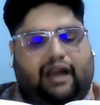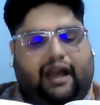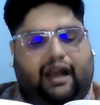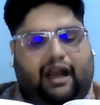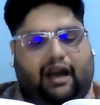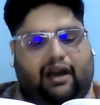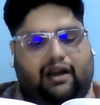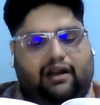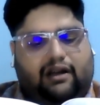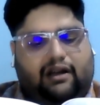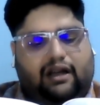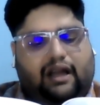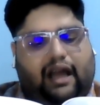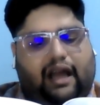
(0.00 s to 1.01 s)
and
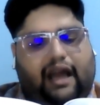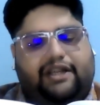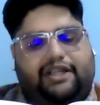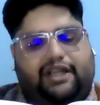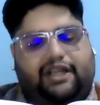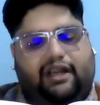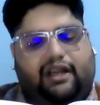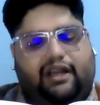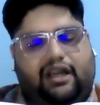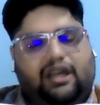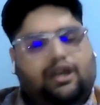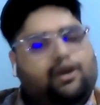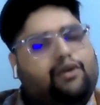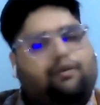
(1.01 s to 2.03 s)
langar and
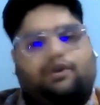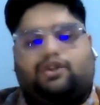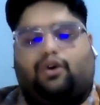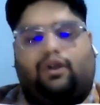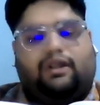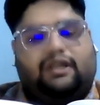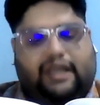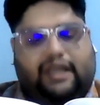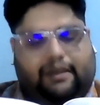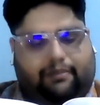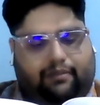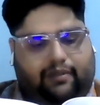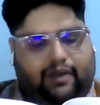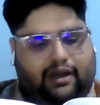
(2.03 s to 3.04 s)
shirni was all the
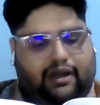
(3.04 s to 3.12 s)
same.